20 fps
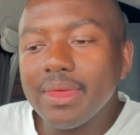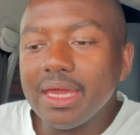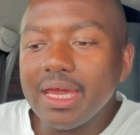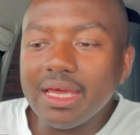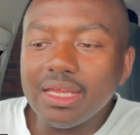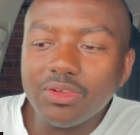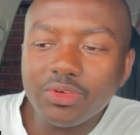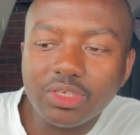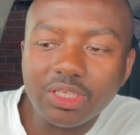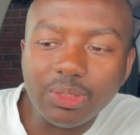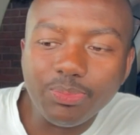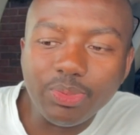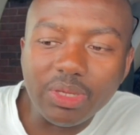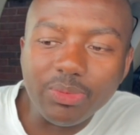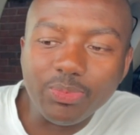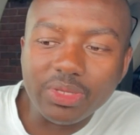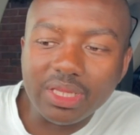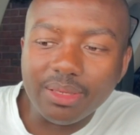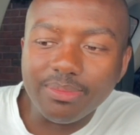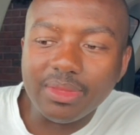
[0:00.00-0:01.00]
And look at the
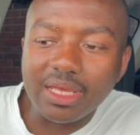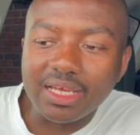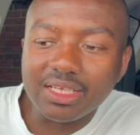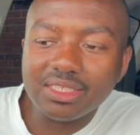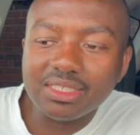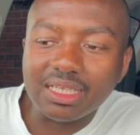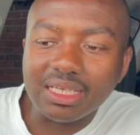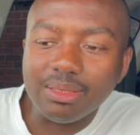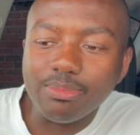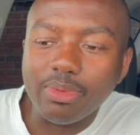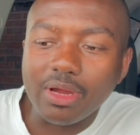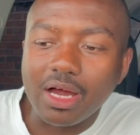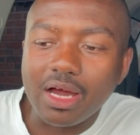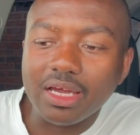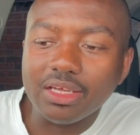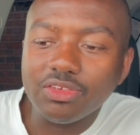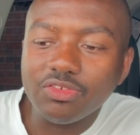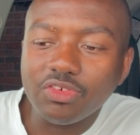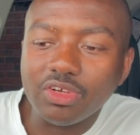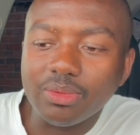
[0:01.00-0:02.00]
people them that are standing
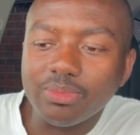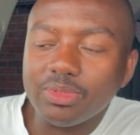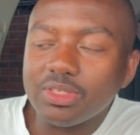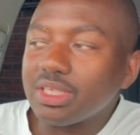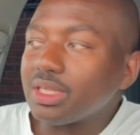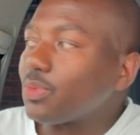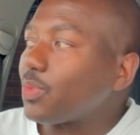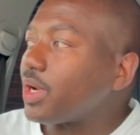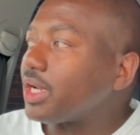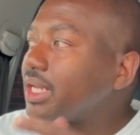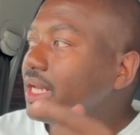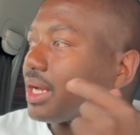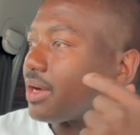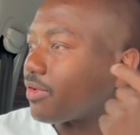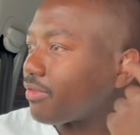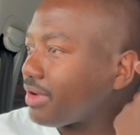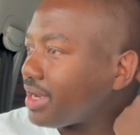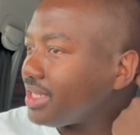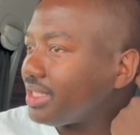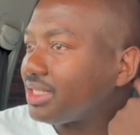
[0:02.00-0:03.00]
behind Trump. So the one that
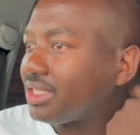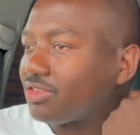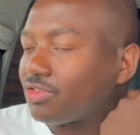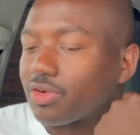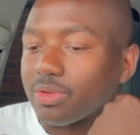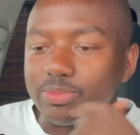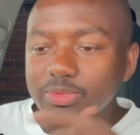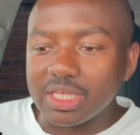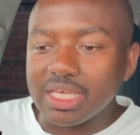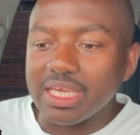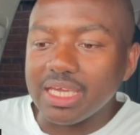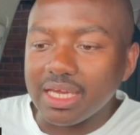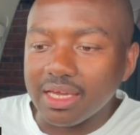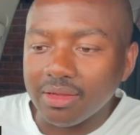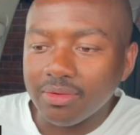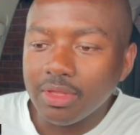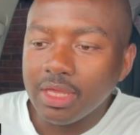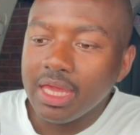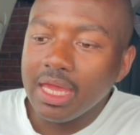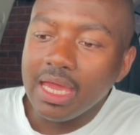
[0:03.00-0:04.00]
grazed Trump's ear,
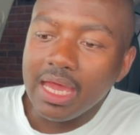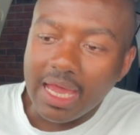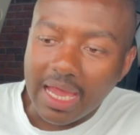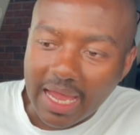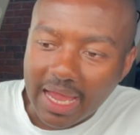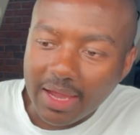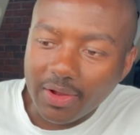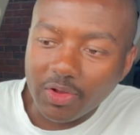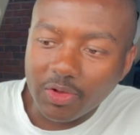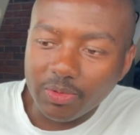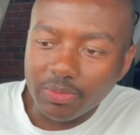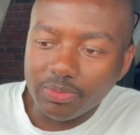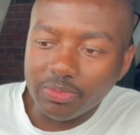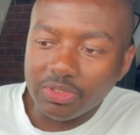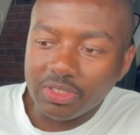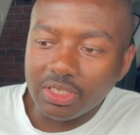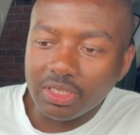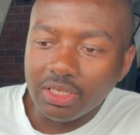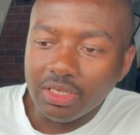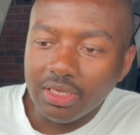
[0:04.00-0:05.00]
how
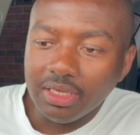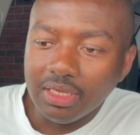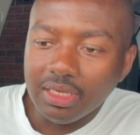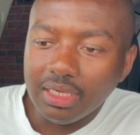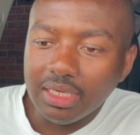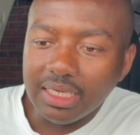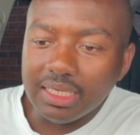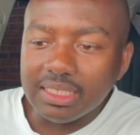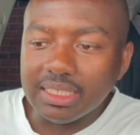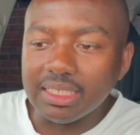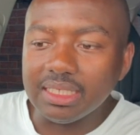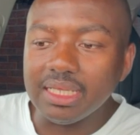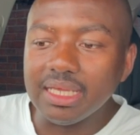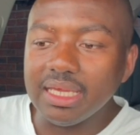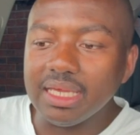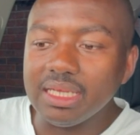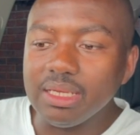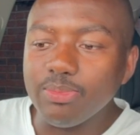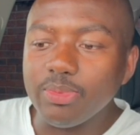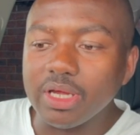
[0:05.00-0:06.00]
comes it didn't
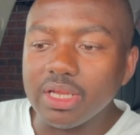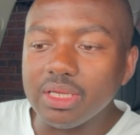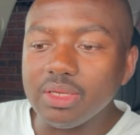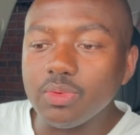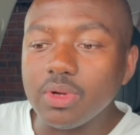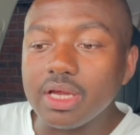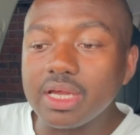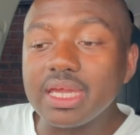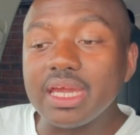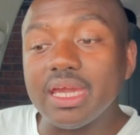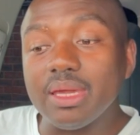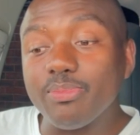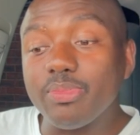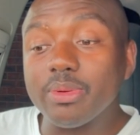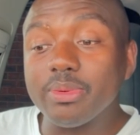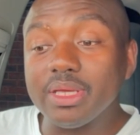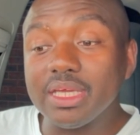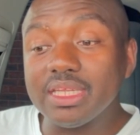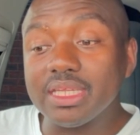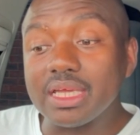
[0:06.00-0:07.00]
hit anybody? Well, okay,
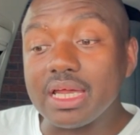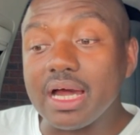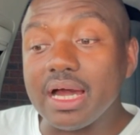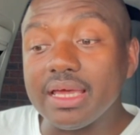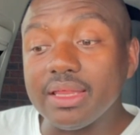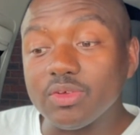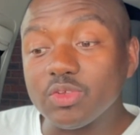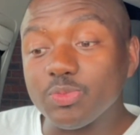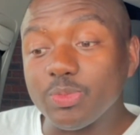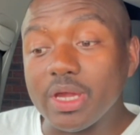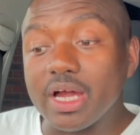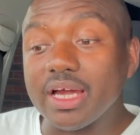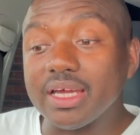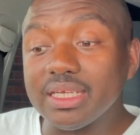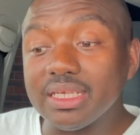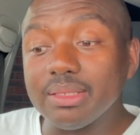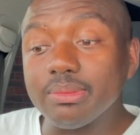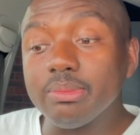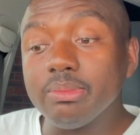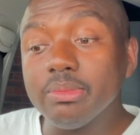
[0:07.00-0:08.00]
probably hit the guy that was
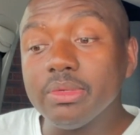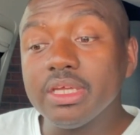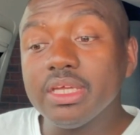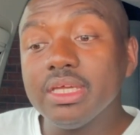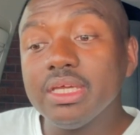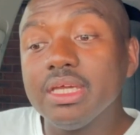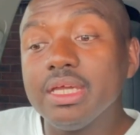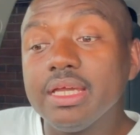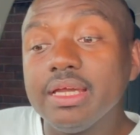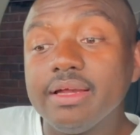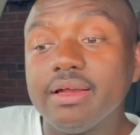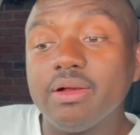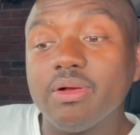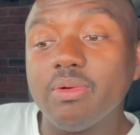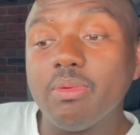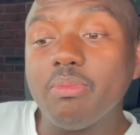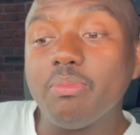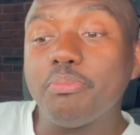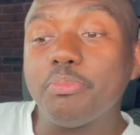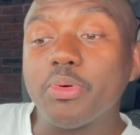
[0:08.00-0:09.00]
behind him,
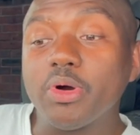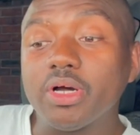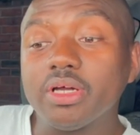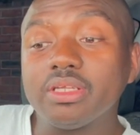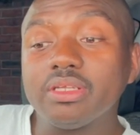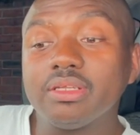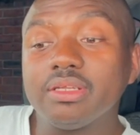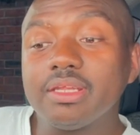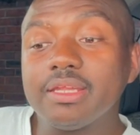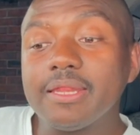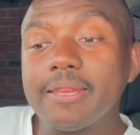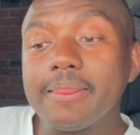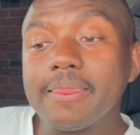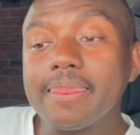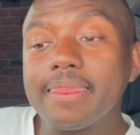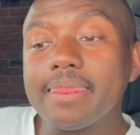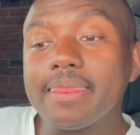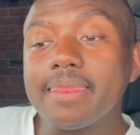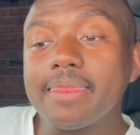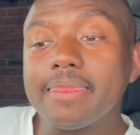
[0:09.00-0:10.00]
but
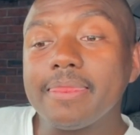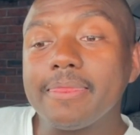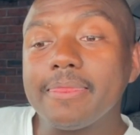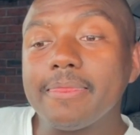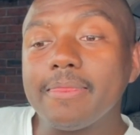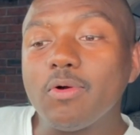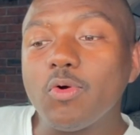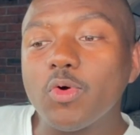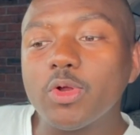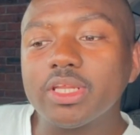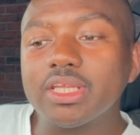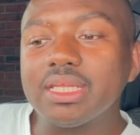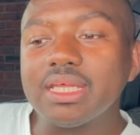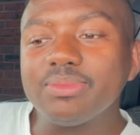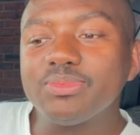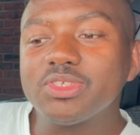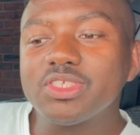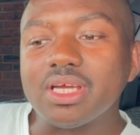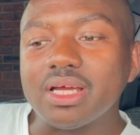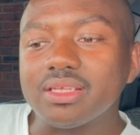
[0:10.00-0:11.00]
all of
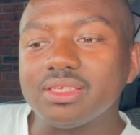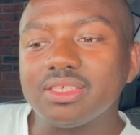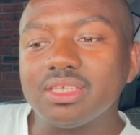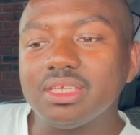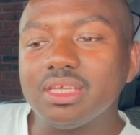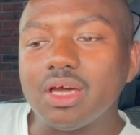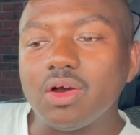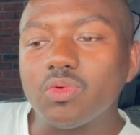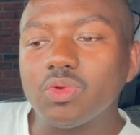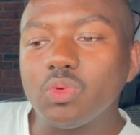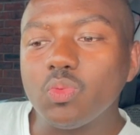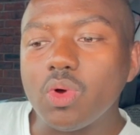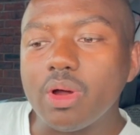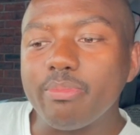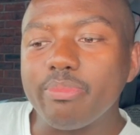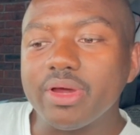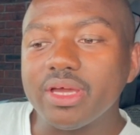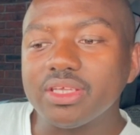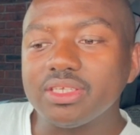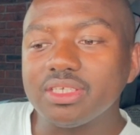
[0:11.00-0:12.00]
them shots and only one
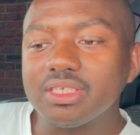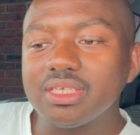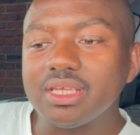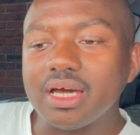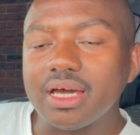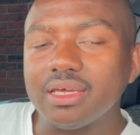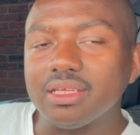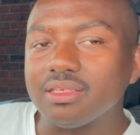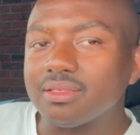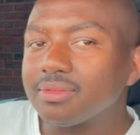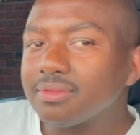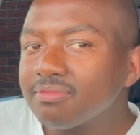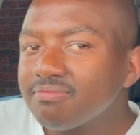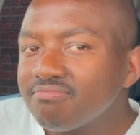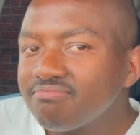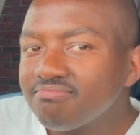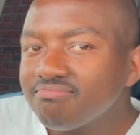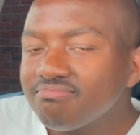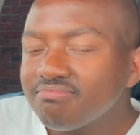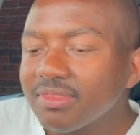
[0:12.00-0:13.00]
person died.
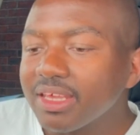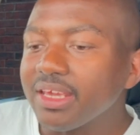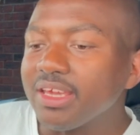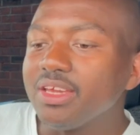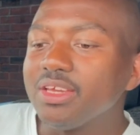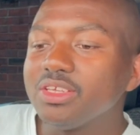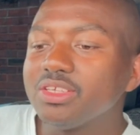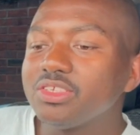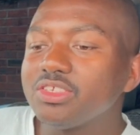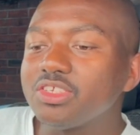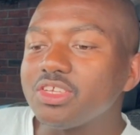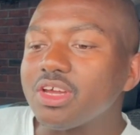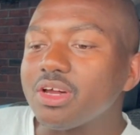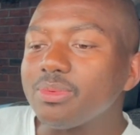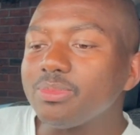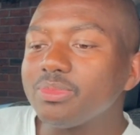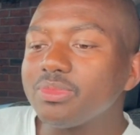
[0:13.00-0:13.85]
So